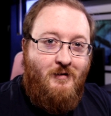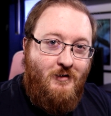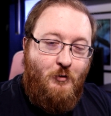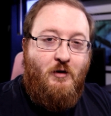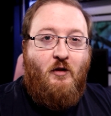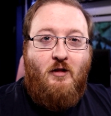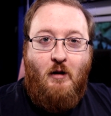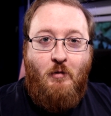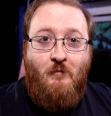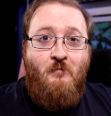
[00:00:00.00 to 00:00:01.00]
to another
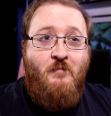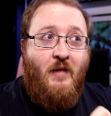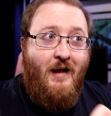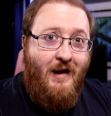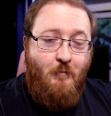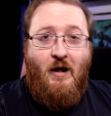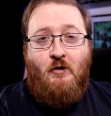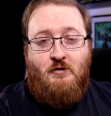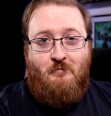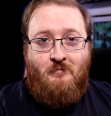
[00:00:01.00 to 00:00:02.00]
club in
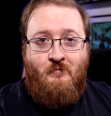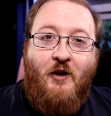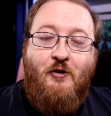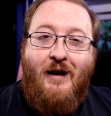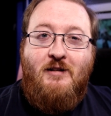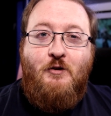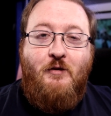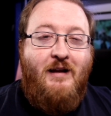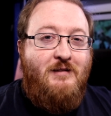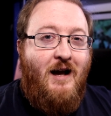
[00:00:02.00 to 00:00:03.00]
Belgium and try to do the
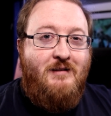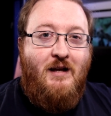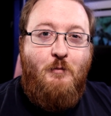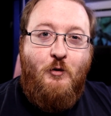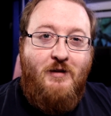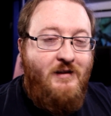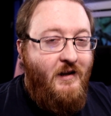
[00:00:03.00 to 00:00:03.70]
exact same process